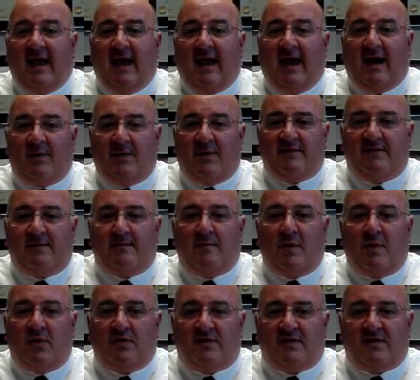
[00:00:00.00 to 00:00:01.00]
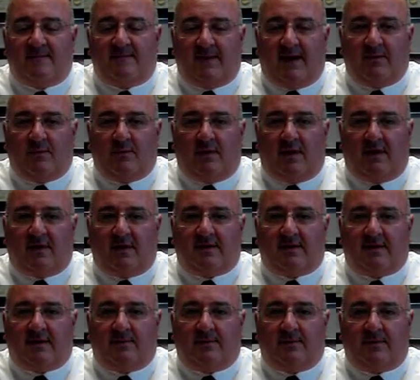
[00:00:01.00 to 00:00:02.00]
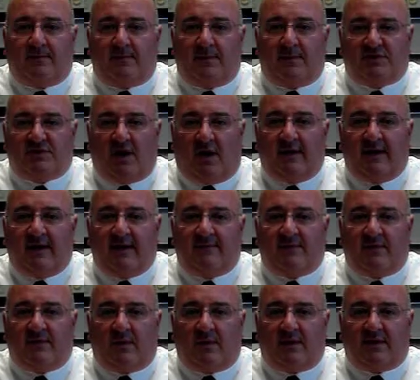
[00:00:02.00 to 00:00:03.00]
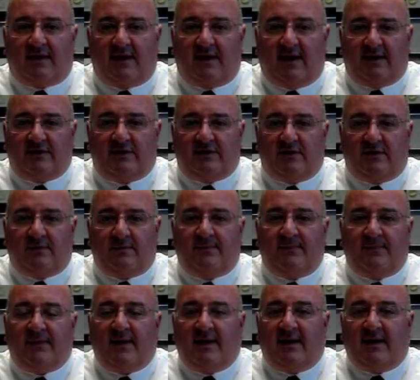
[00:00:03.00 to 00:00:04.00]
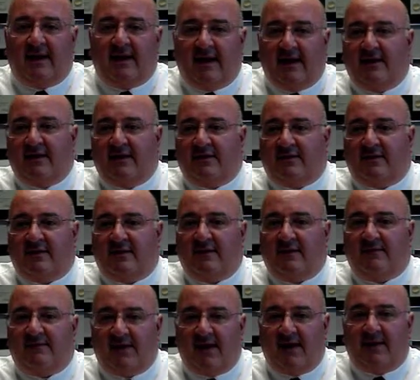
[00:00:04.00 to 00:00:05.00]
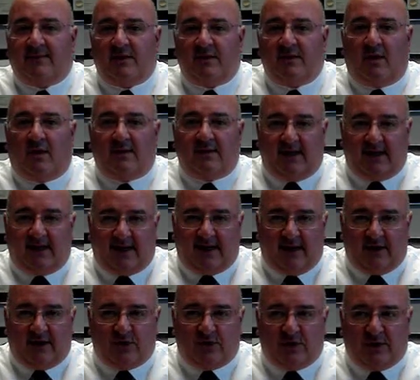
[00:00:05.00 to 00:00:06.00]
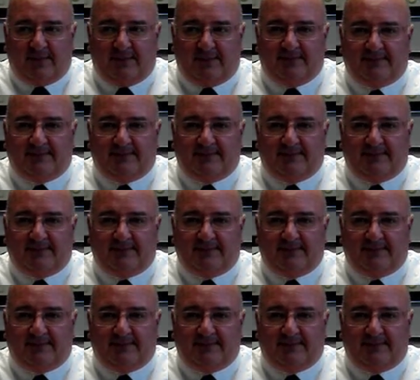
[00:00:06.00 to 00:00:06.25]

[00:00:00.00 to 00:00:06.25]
However, most of my work, the majority of the work that I do, is family law litigation.